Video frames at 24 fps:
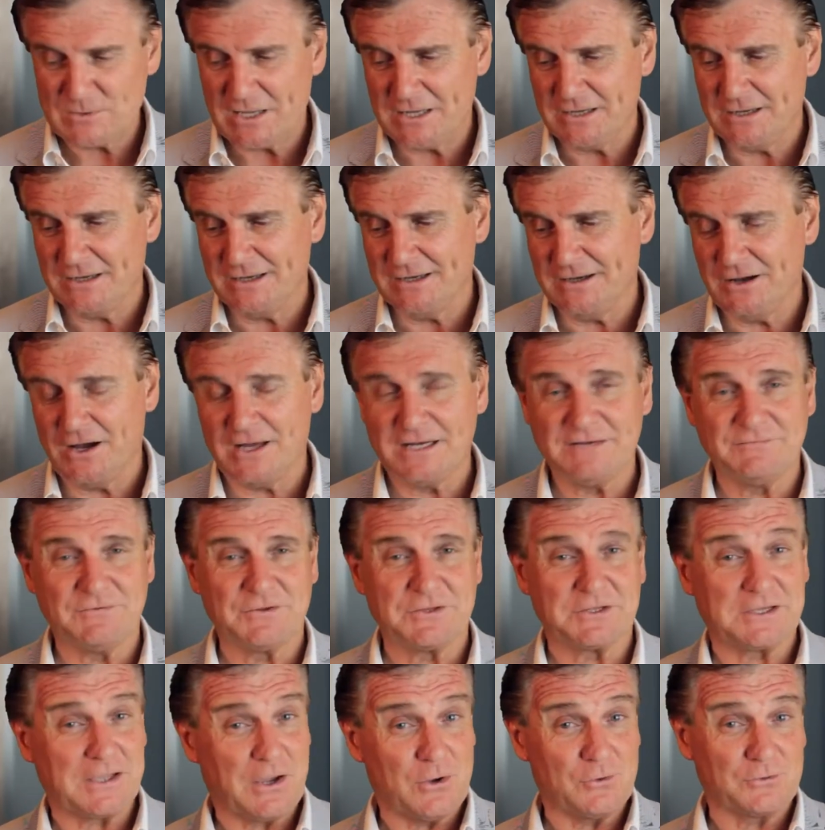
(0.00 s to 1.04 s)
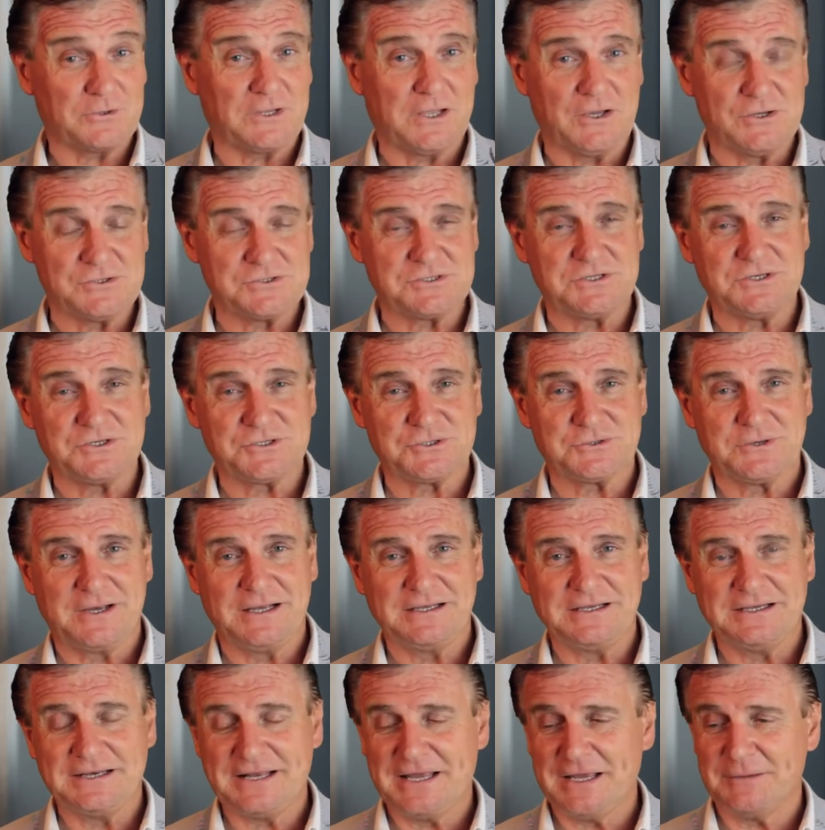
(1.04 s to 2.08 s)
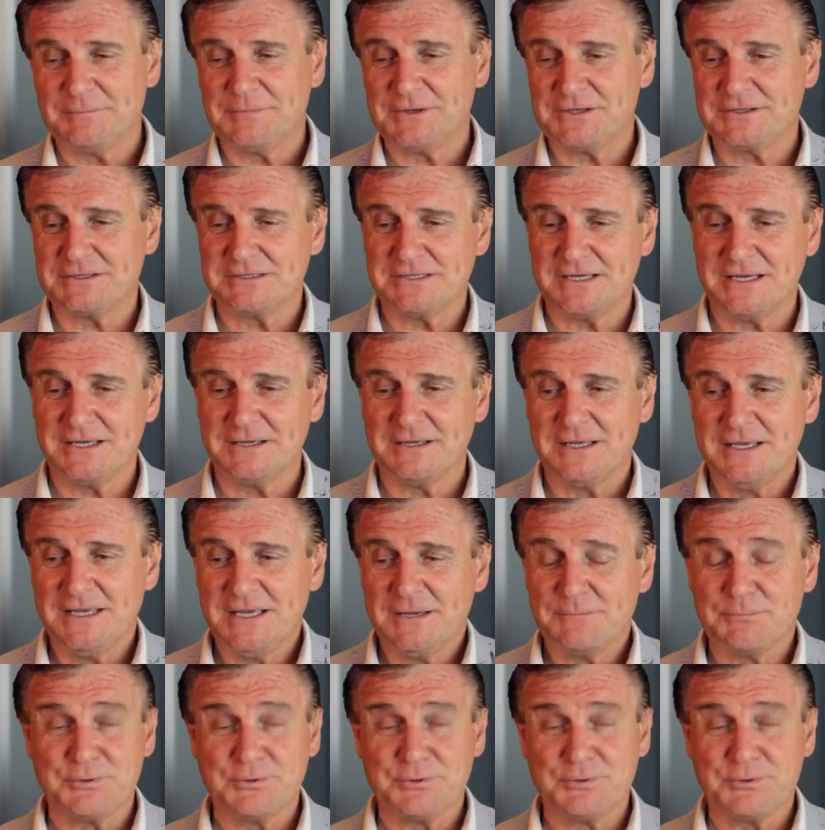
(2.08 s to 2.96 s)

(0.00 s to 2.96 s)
Uh, I live on the Gold Coast in Australia now, but uh,